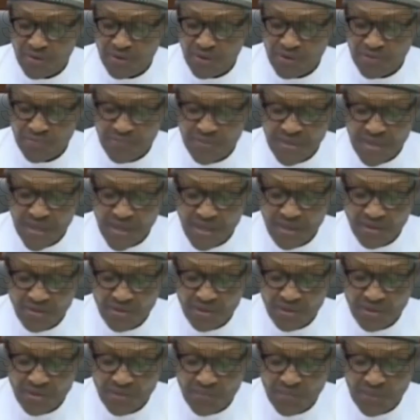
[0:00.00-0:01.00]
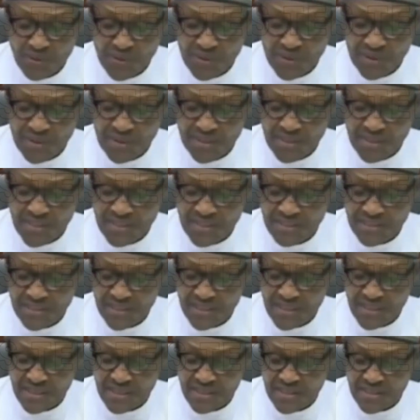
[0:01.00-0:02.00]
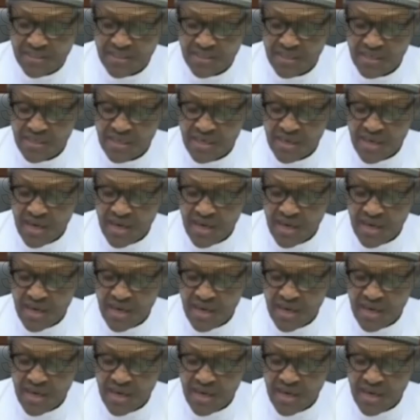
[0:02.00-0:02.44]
to lift 100 million Nigerians